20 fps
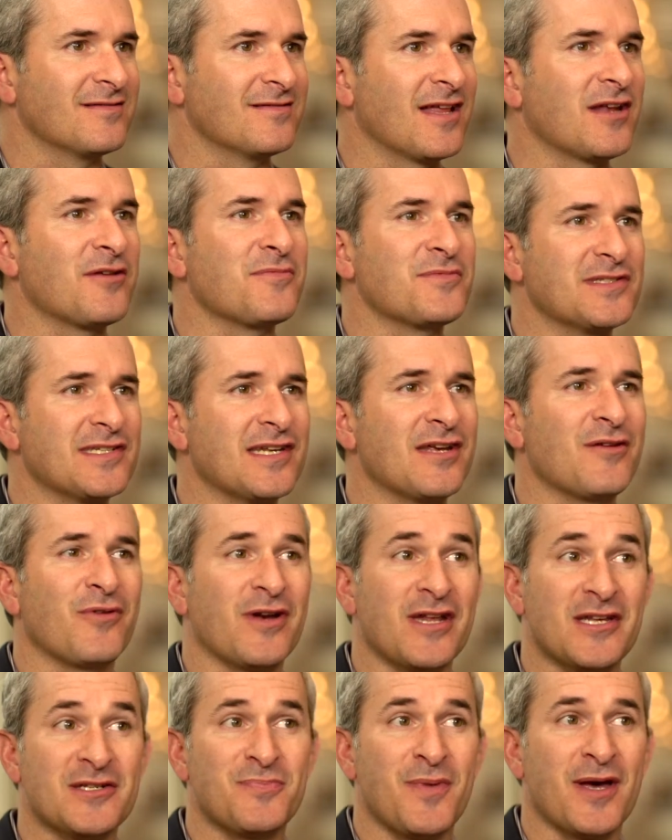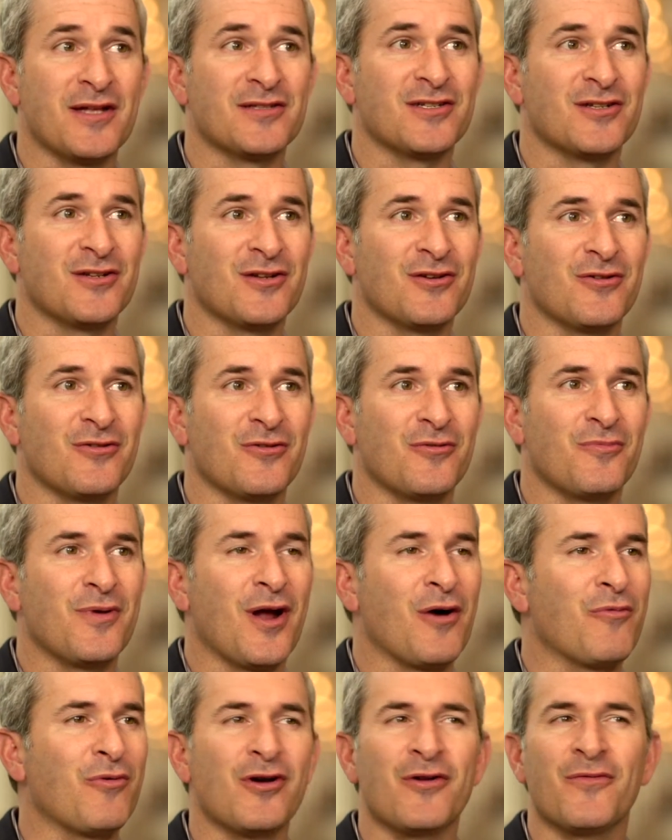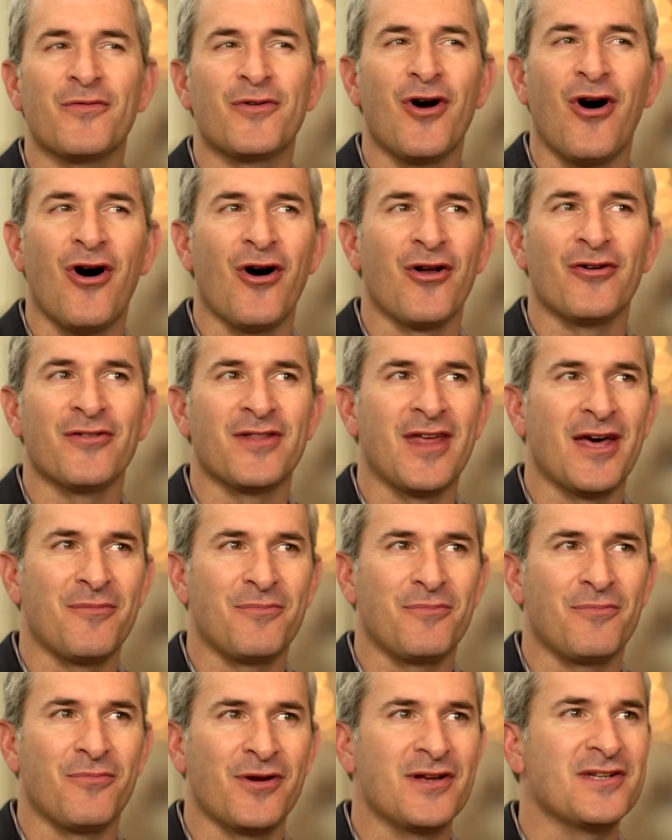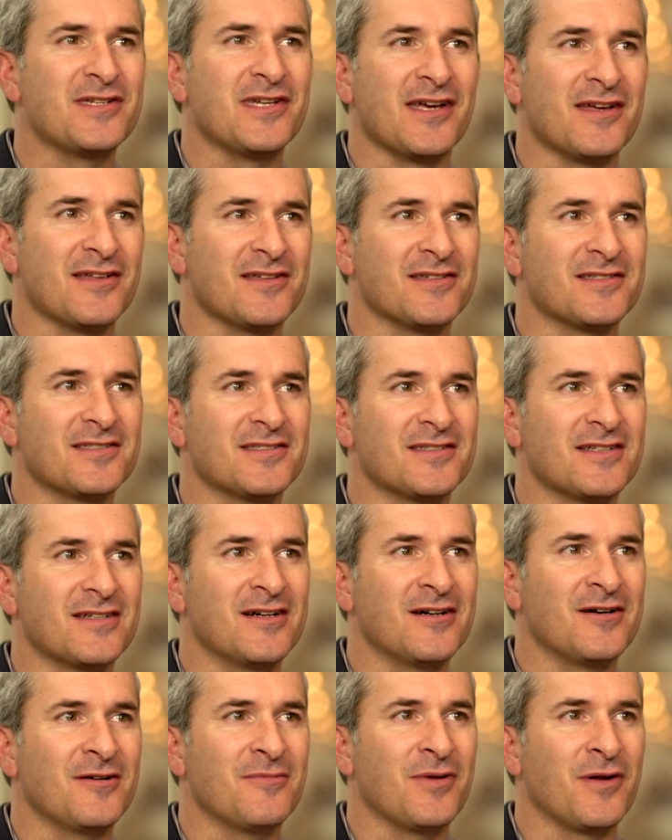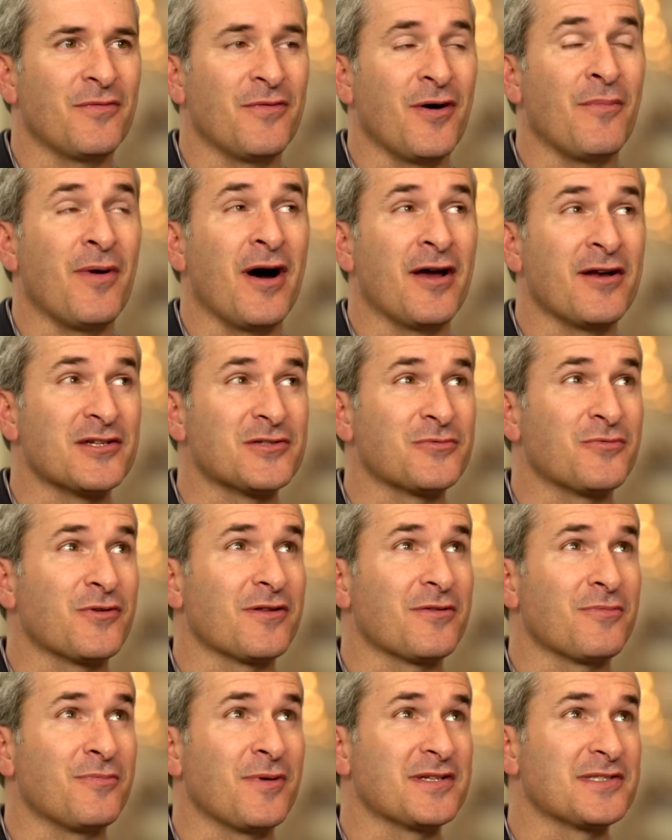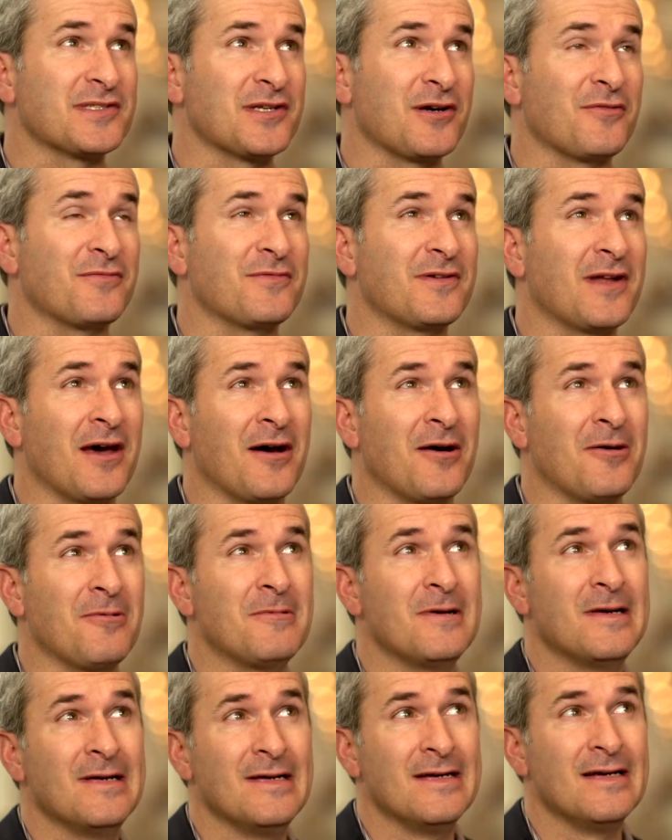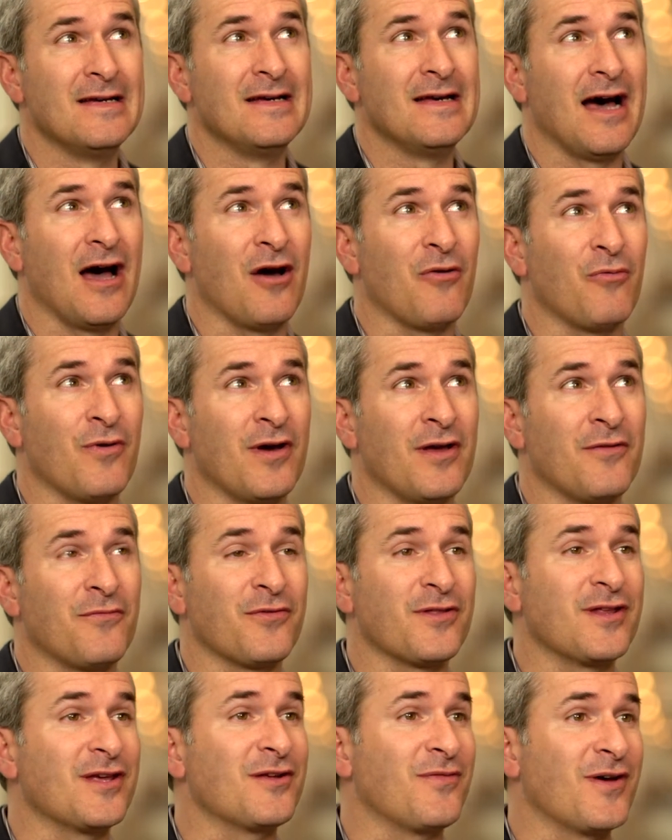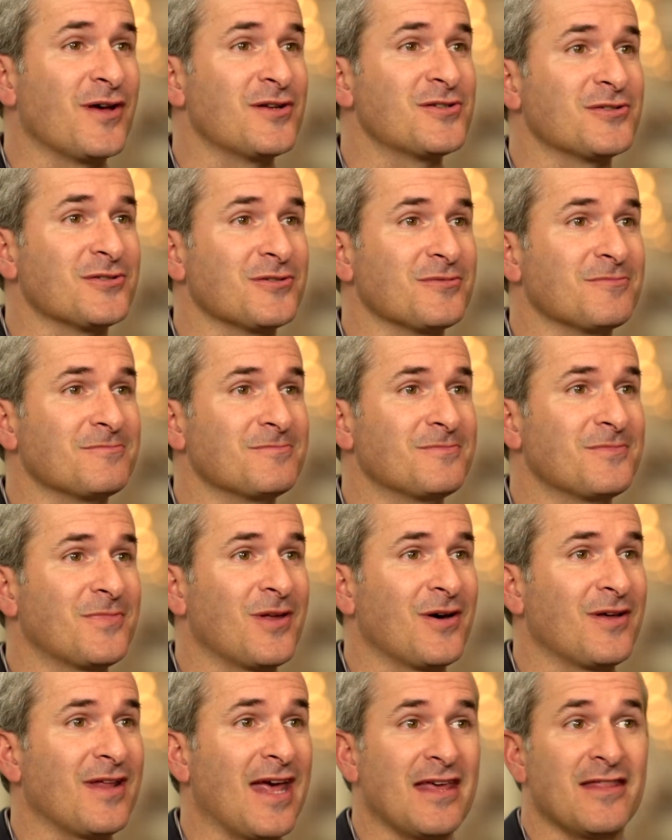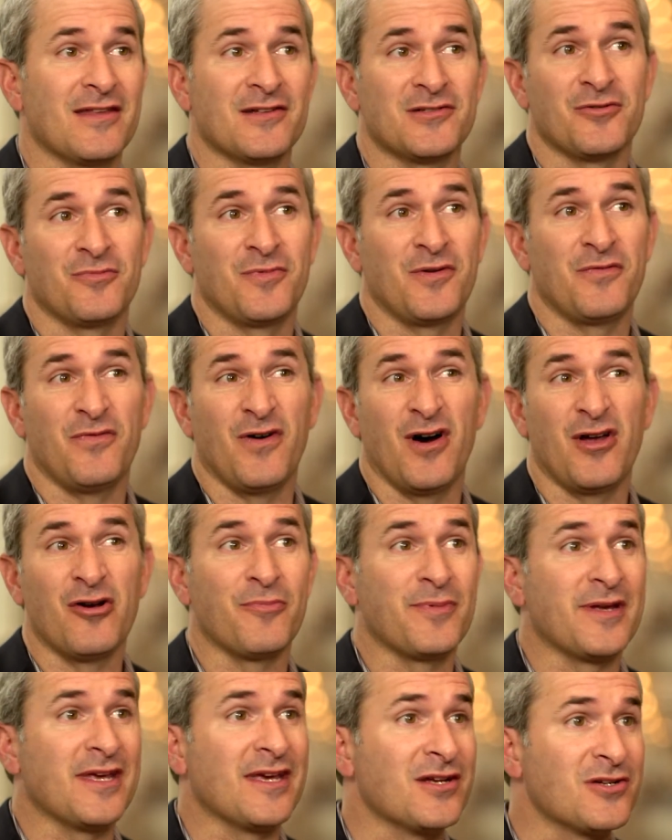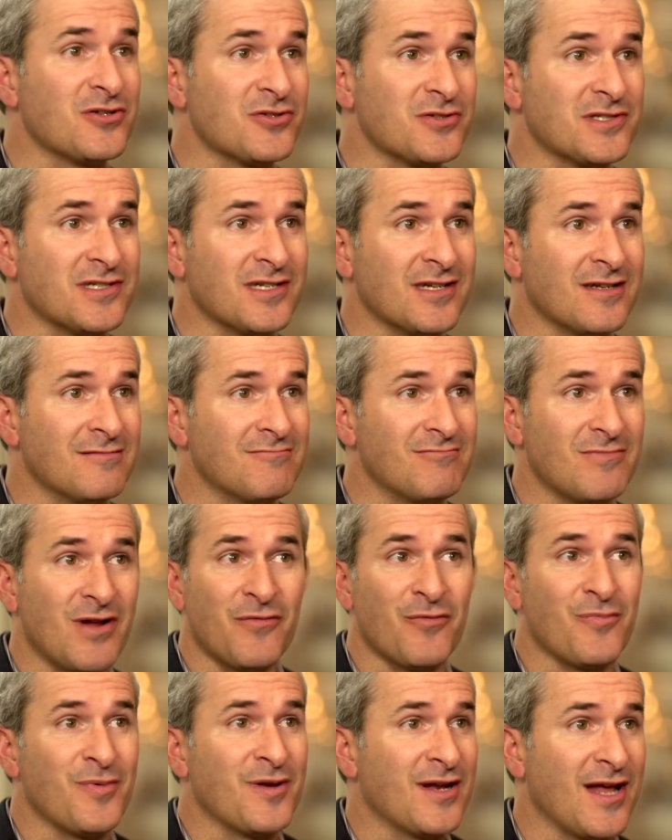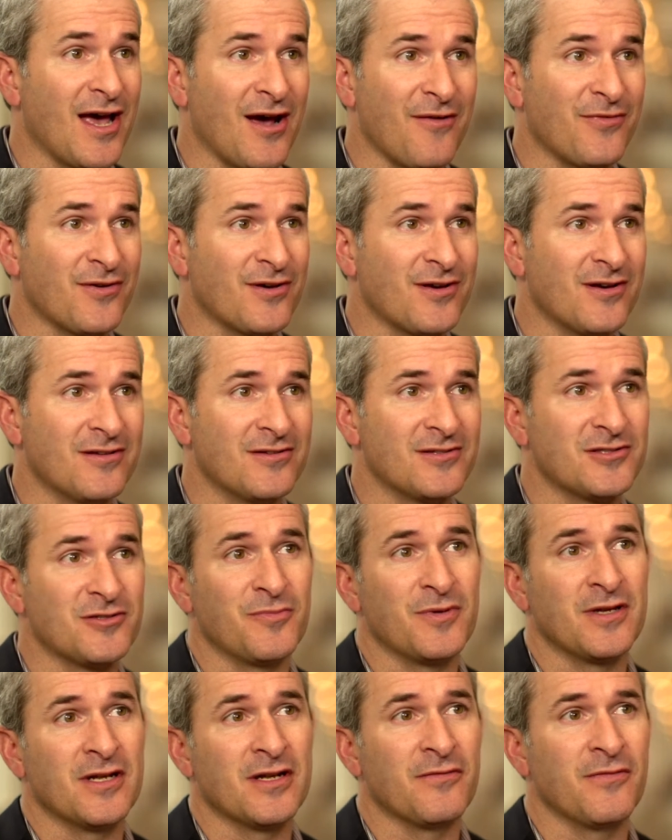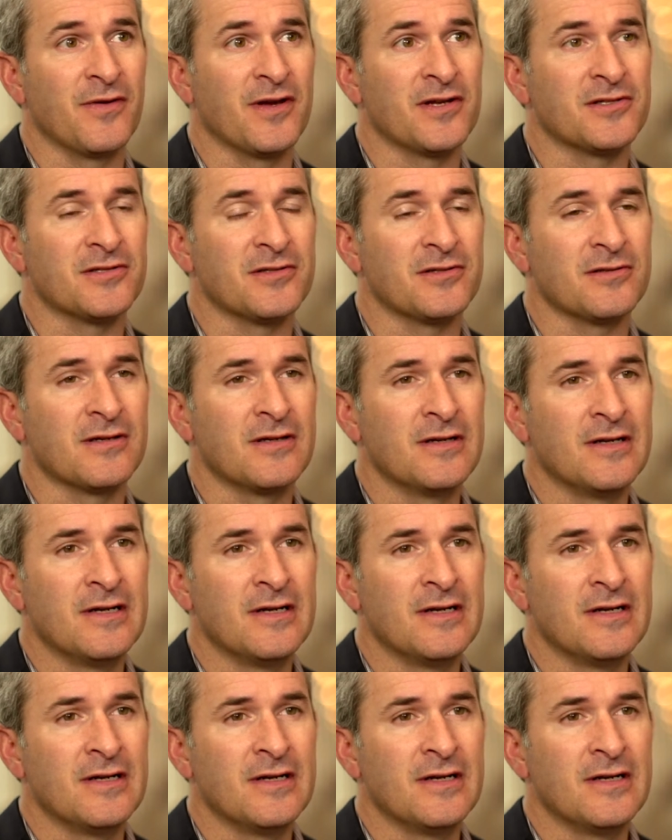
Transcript: Let him see what he's meant to do. But I wouldn't have gone on that pretense. And if I'm honest with myself now, I went for the adventure. Thought, hey, this will be fun, it'll be interesting. Never been to Africa, this will be an adventure.